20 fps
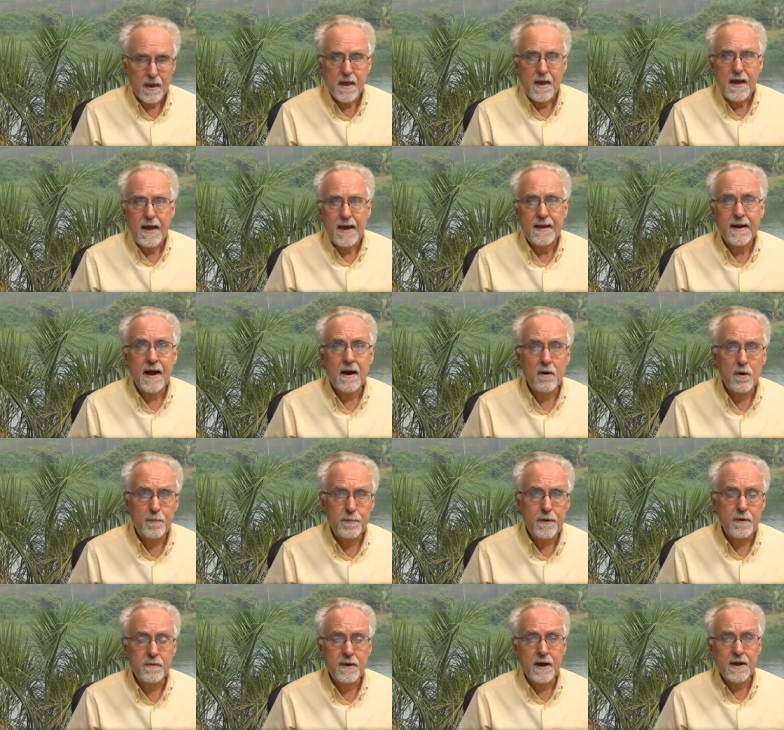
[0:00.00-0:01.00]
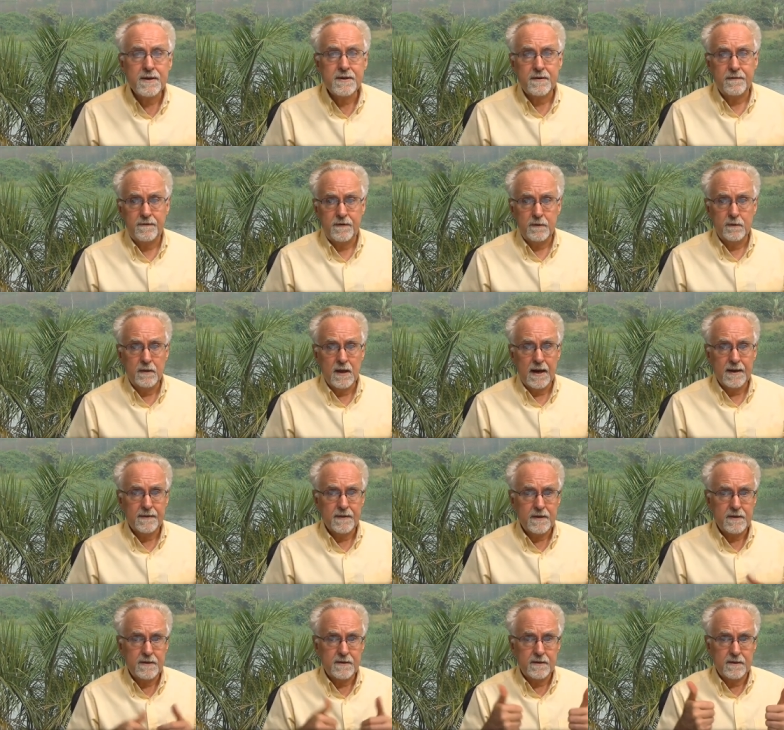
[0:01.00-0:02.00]
And I hope you guys, if you like
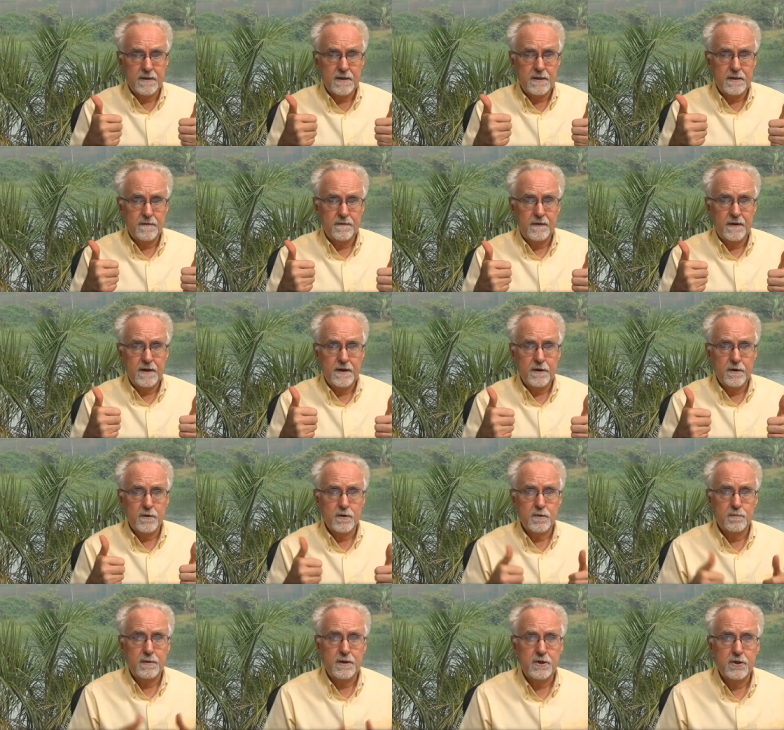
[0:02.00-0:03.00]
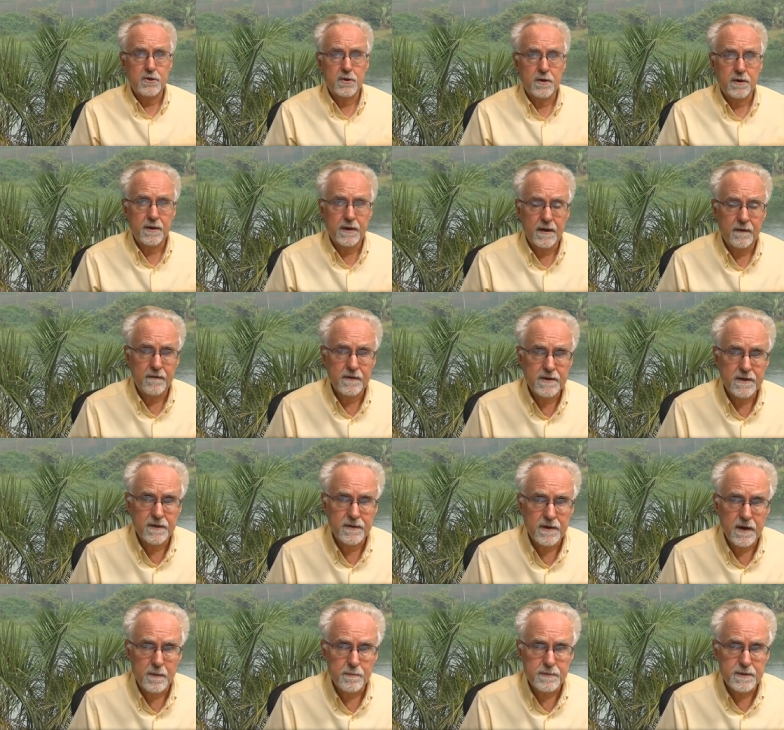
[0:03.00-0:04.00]
these, these videos, be sure to give us a
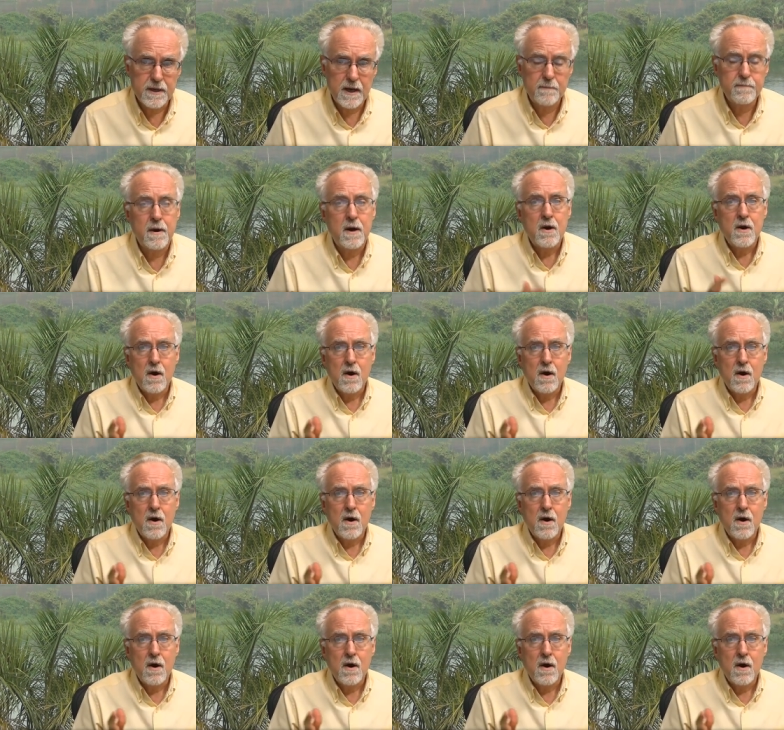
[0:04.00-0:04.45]
thumbs up.